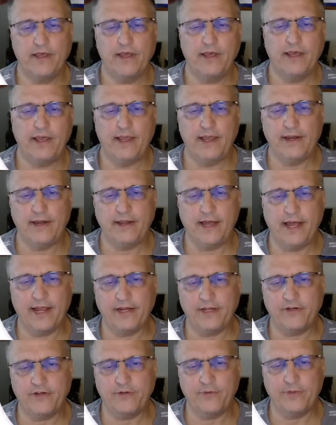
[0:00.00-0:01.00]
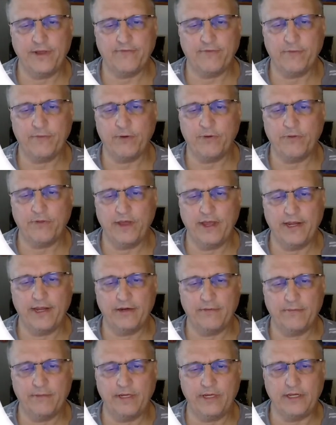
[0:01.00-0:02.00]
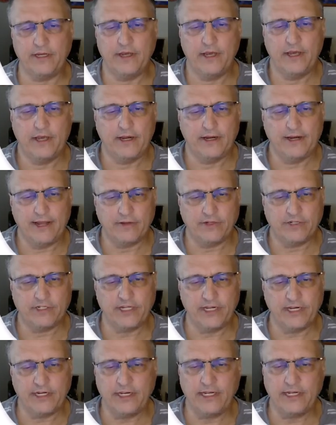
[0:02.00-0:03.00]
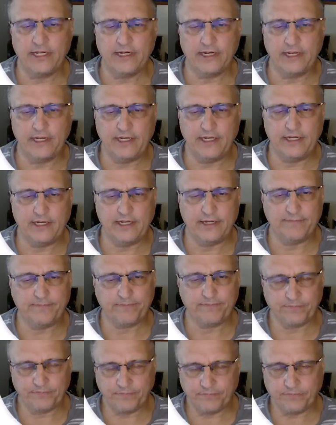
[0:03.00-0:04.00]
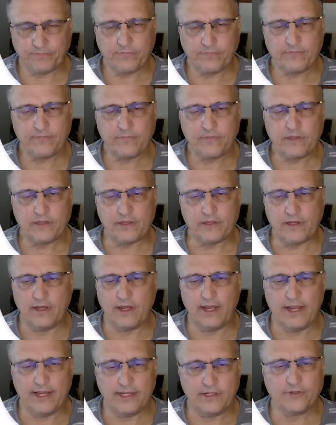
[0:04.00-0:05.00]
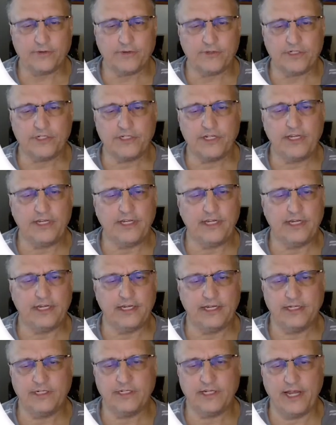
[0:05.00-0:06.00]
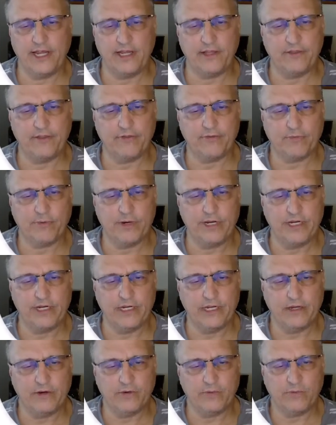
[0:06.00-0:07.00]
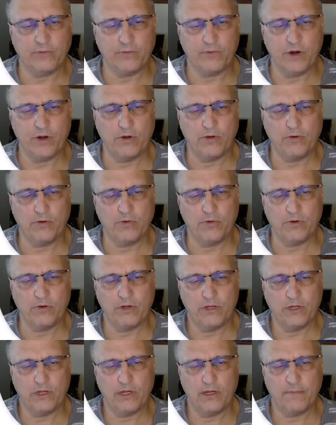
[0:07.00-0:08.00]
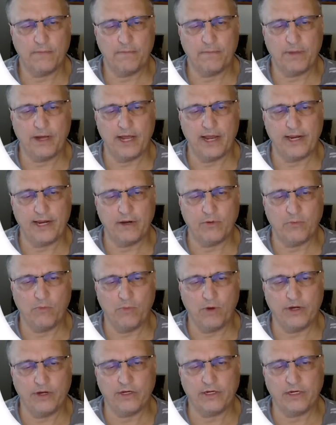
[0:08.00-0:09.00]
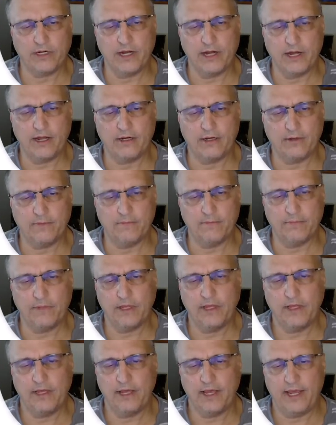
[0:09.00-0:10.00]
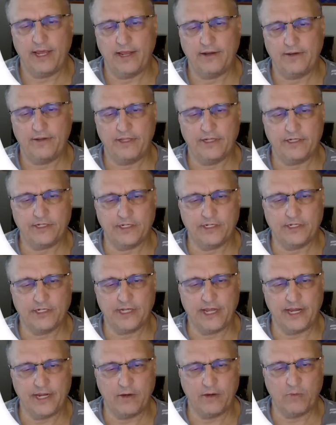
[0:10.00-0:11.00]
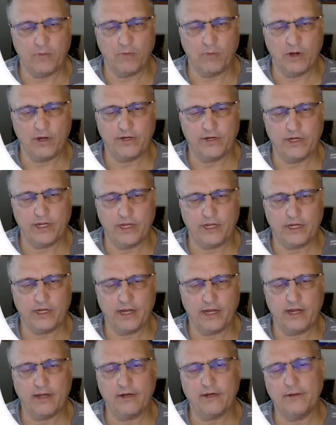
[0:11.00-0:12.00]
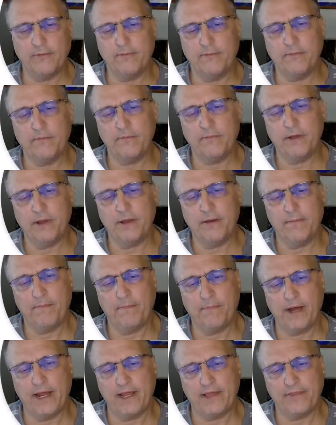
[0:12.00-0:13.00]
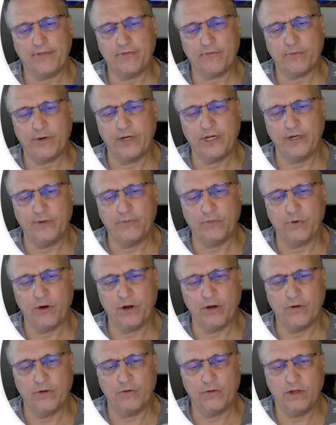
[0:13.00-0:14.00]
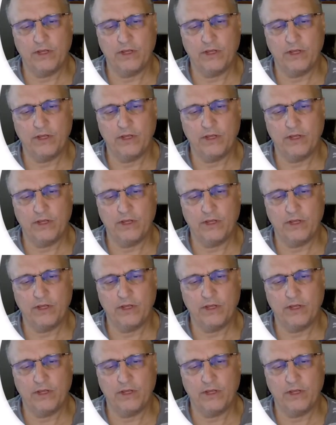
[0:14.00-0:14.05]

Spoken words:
And I could do that for both A and B. Now C, D, and E, answer C is a 3 row by 1 column, and this is a 1 column by 3 row.